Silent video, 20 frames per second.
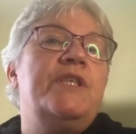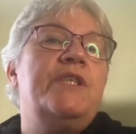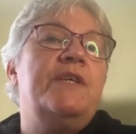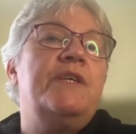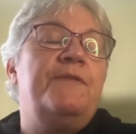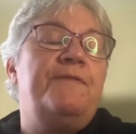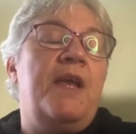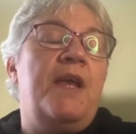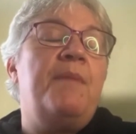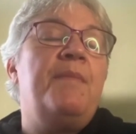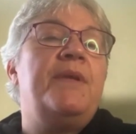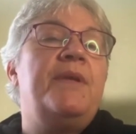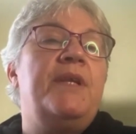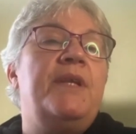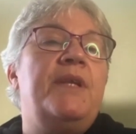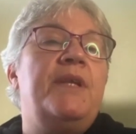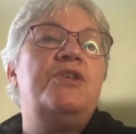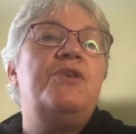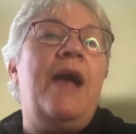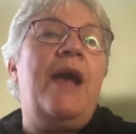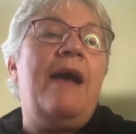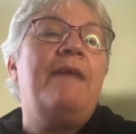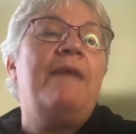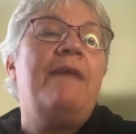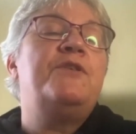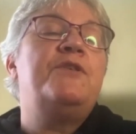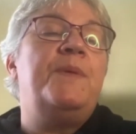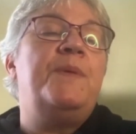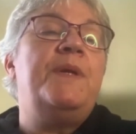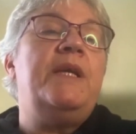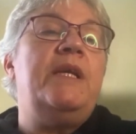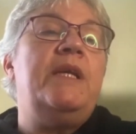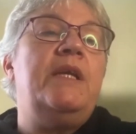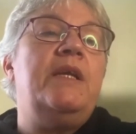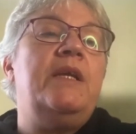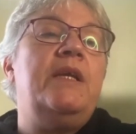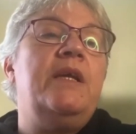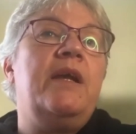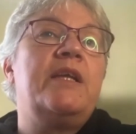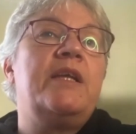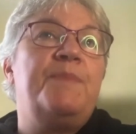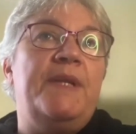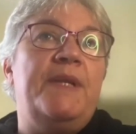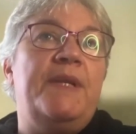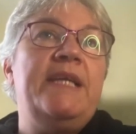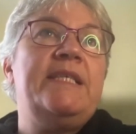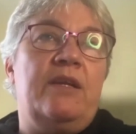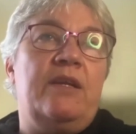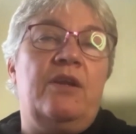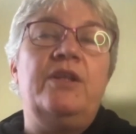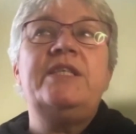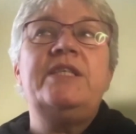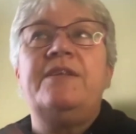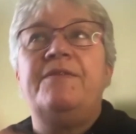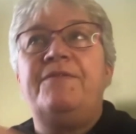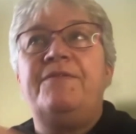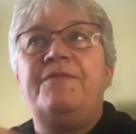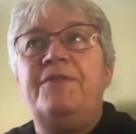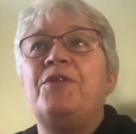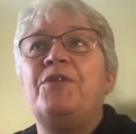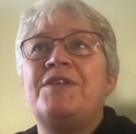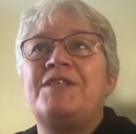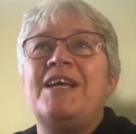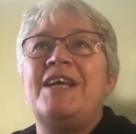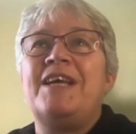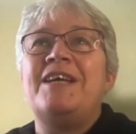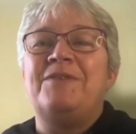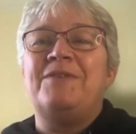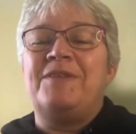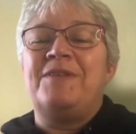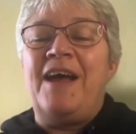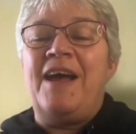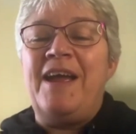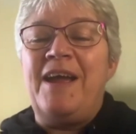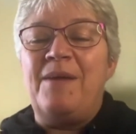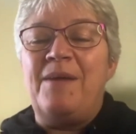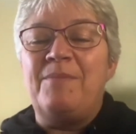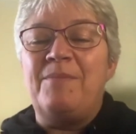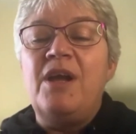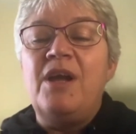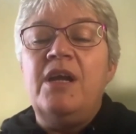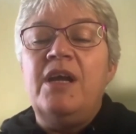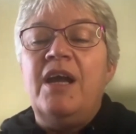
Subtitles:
yourself a feminist, you have to be explicit, at least if you're on the side of it that I am,